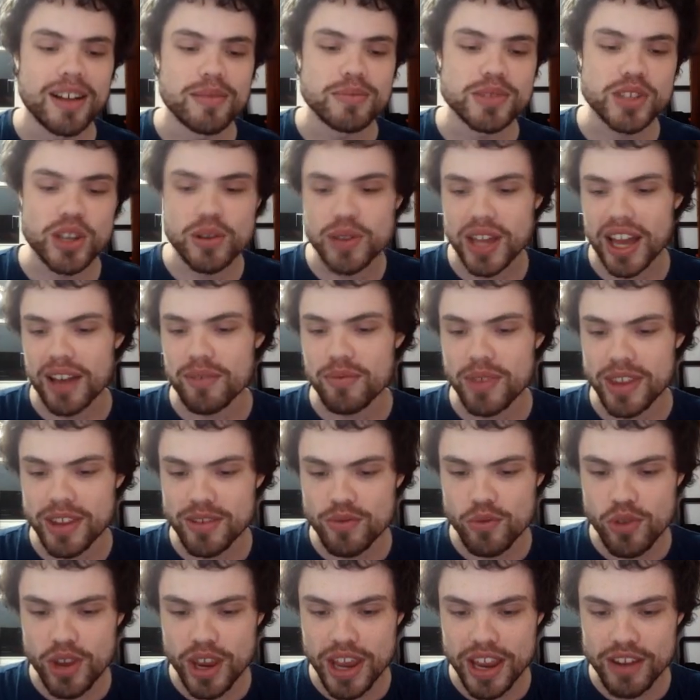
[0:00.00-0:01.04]
So yeah,
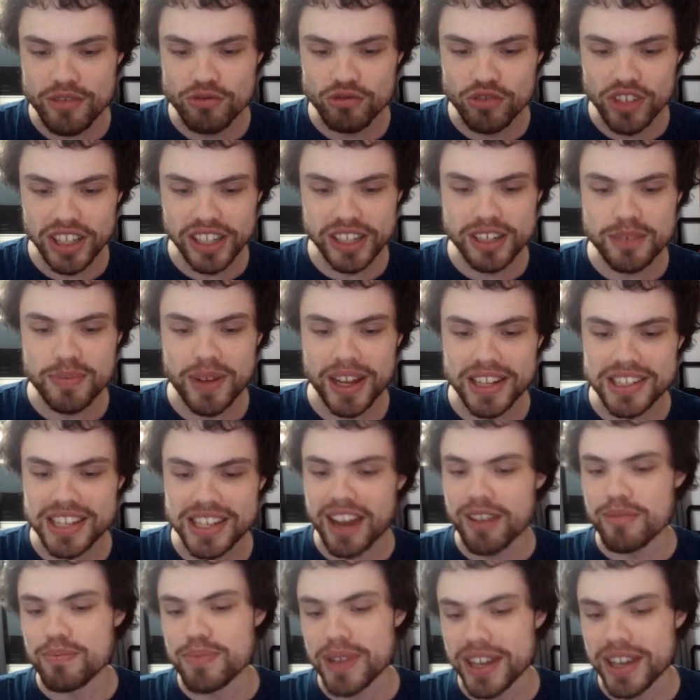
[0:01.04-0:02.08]
it really depends
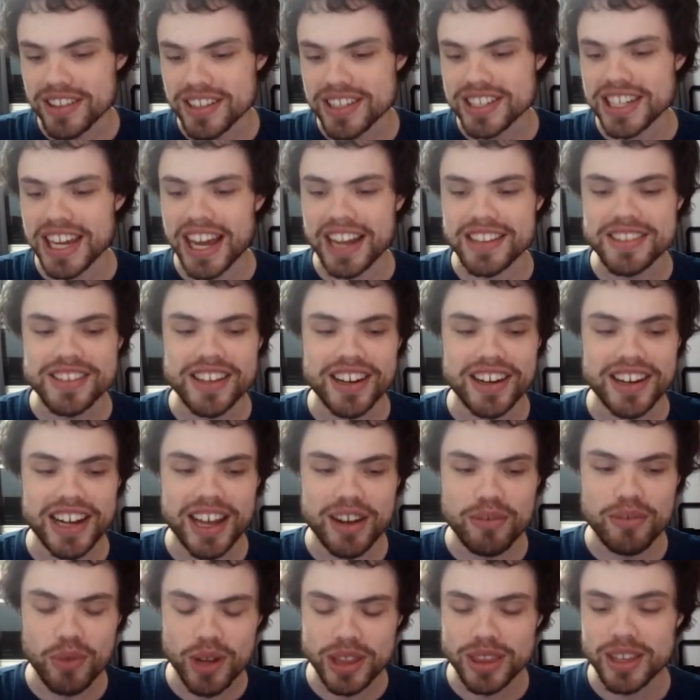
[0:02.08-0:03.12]
how big the stats are
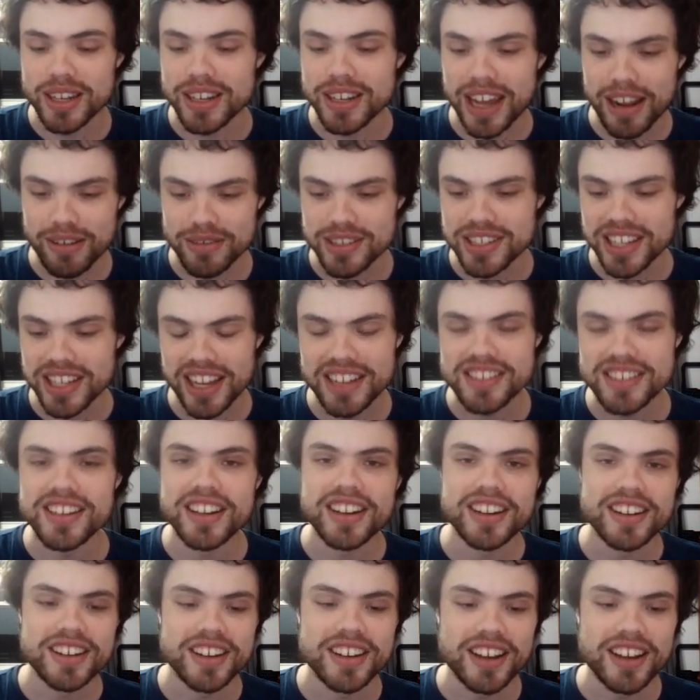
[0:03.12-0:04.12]
and what the downsides are